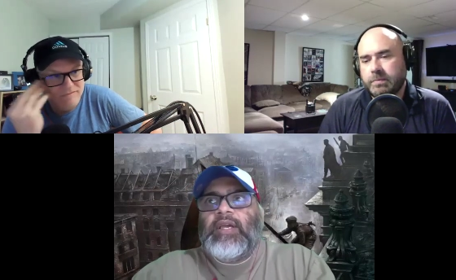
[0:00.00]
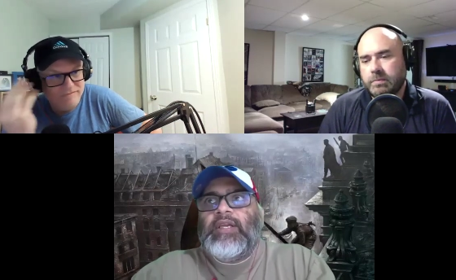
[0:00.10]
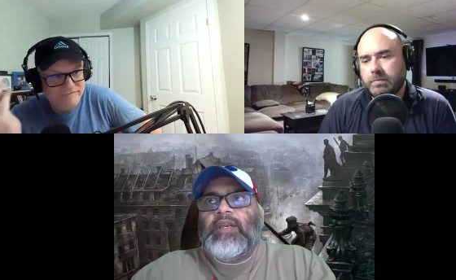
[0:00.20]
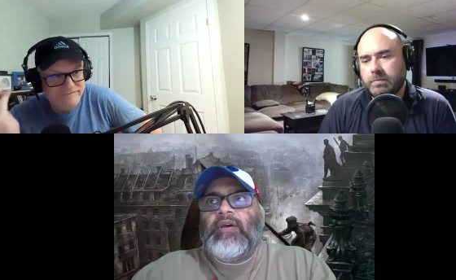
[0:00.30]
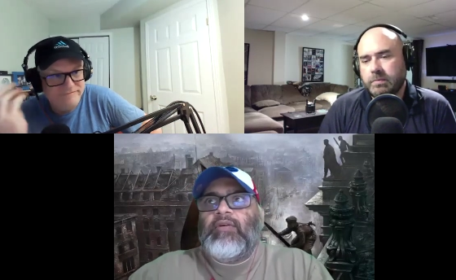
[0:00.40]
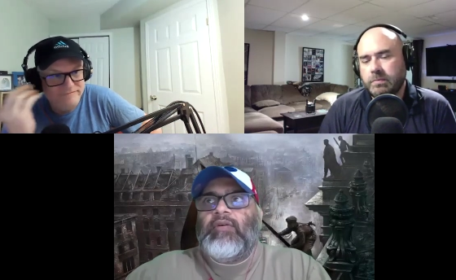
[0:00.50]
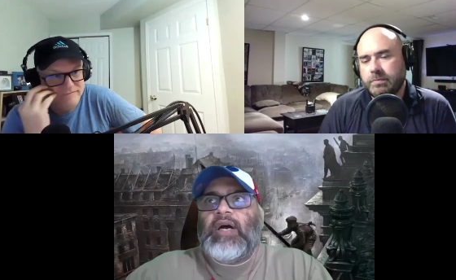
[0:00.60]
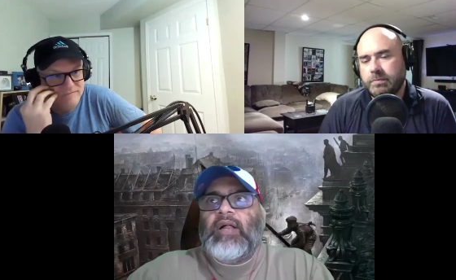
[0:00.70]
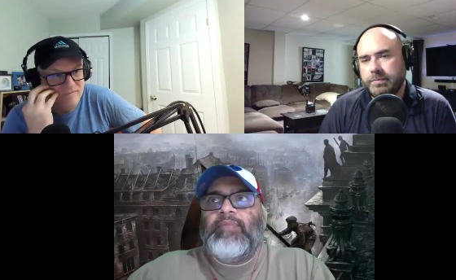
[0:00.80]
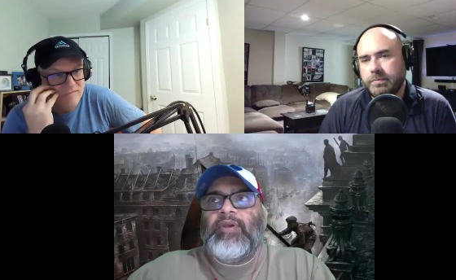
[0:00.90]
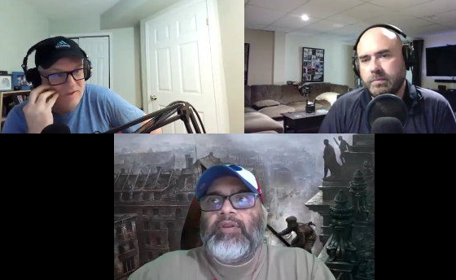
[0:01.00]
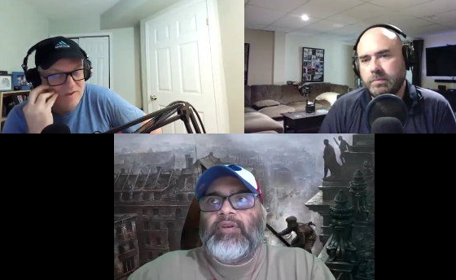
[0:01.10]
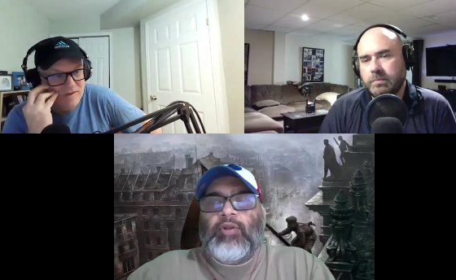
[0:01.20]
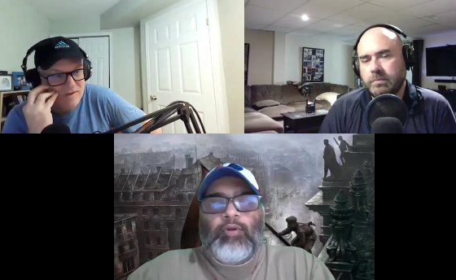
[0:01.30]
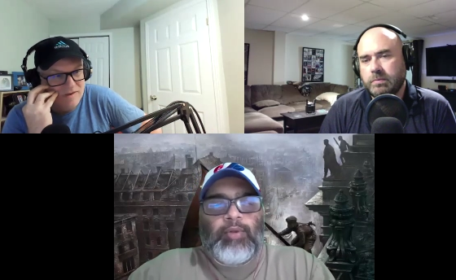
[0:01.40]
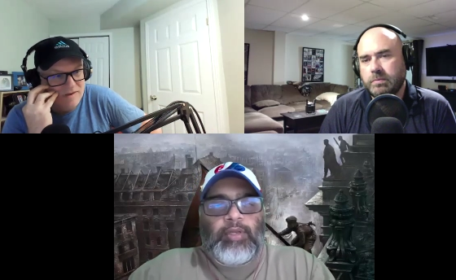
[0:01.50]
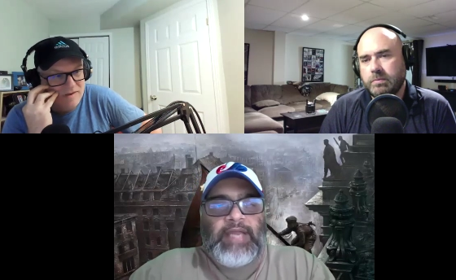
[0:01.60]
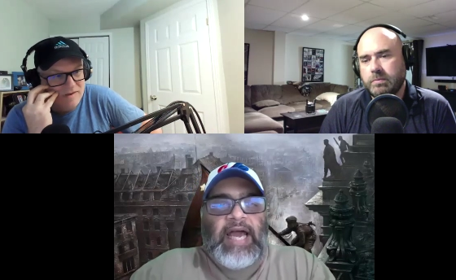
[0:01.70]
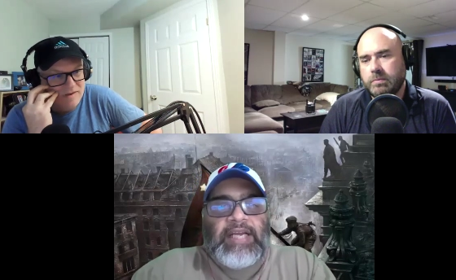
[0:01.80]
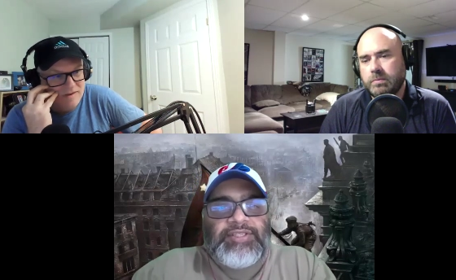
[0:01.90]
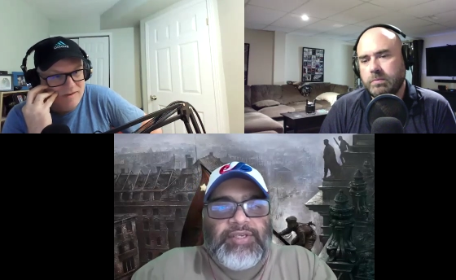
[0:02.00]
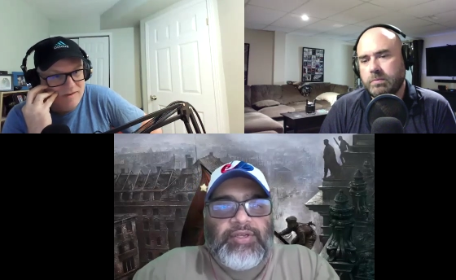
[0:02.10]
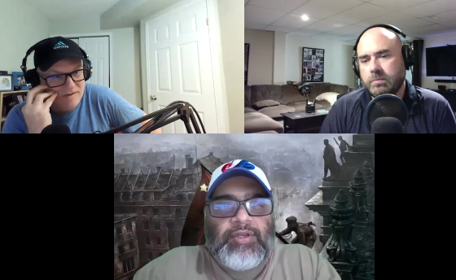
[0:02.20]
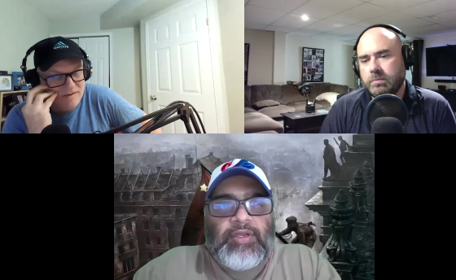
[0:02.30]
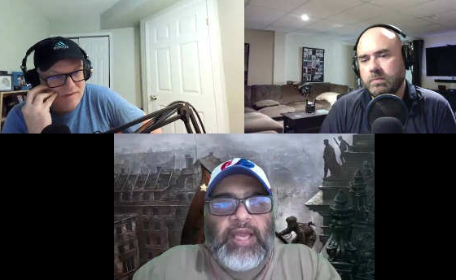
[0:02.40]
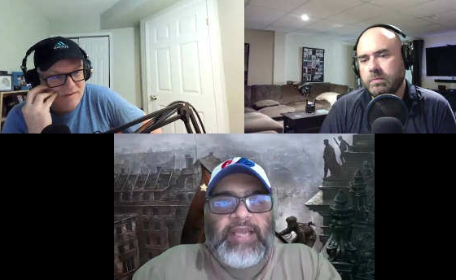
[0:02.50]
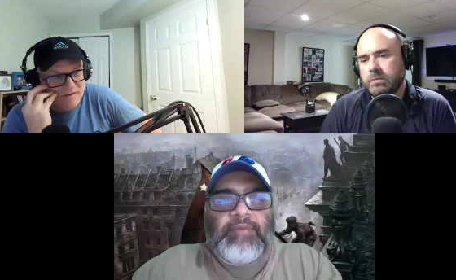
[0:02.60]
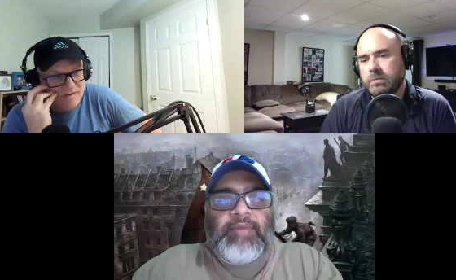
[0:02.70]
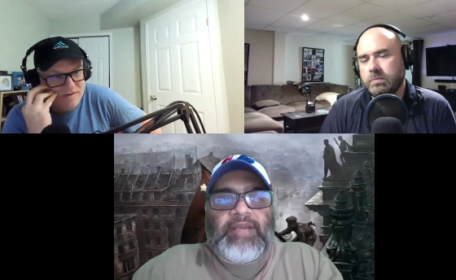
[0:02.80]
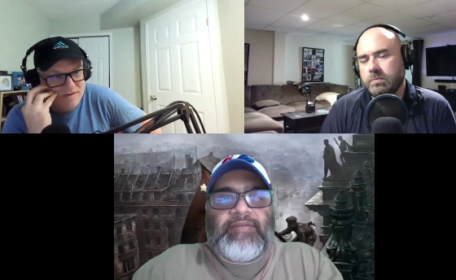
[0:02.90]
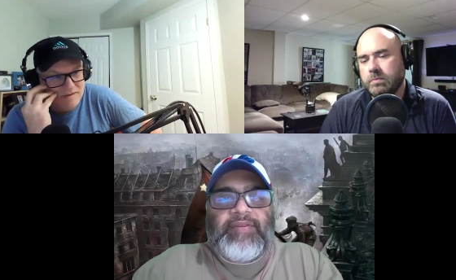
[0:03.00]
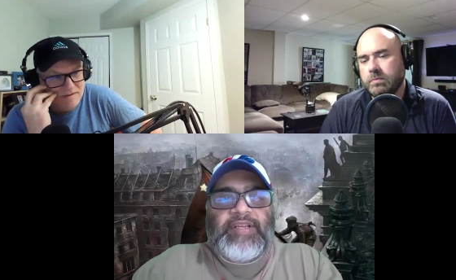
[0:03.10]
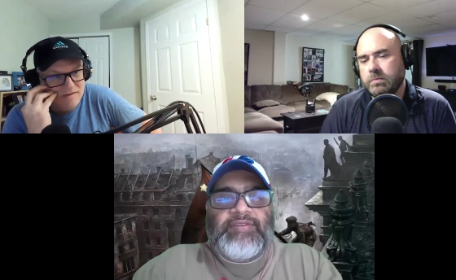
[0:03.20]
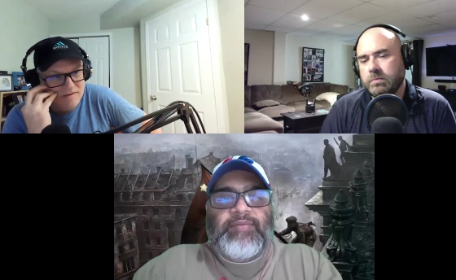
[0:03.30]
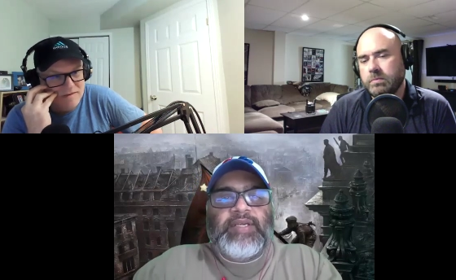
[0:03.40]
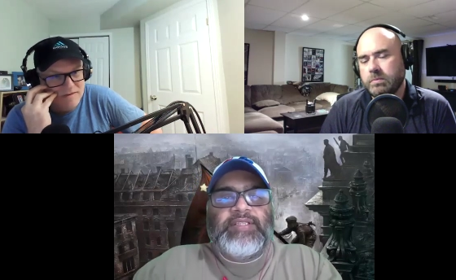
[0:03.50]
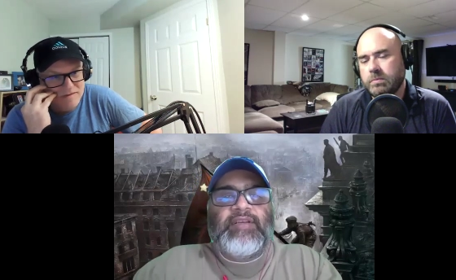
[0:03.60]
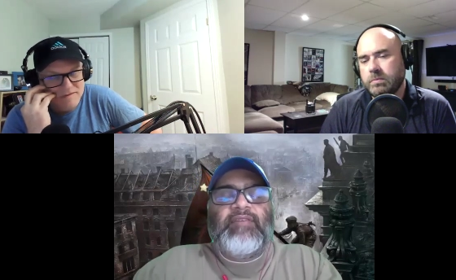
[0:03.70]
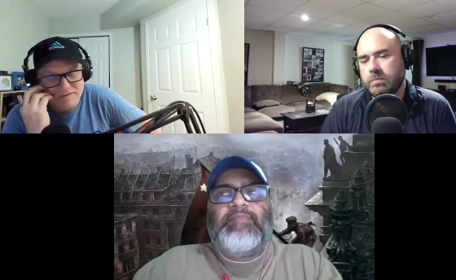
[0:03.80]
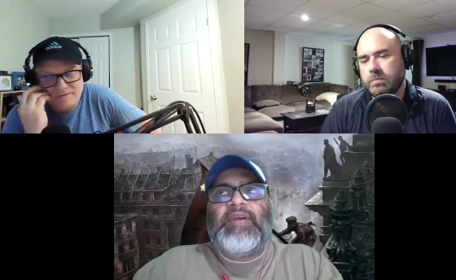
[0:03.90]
Speaker 1: You know, I'll be on global national. I can make a face for myself.